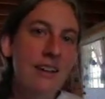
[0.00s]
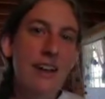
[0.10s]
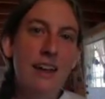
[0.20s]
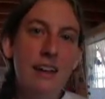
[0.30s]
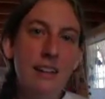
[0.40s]

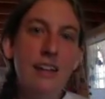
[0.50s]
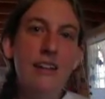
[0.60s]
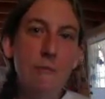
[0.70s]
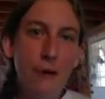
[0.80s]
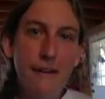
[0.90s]
gonna lead
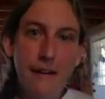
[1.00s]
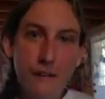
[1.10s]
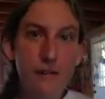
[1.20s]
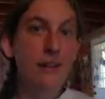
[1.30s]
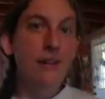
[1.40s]
to
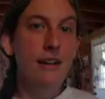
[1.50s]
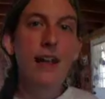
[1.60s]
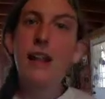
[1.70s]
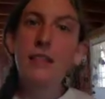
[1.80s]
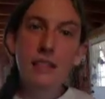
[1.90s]
burnout,
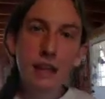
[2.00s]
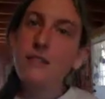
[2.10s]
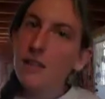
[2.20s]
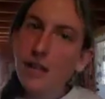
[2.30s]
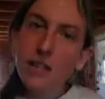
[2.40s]
and
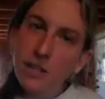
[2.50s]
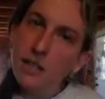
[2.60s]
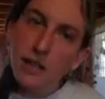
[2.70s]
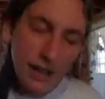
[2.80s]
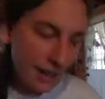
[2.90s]
that's not good.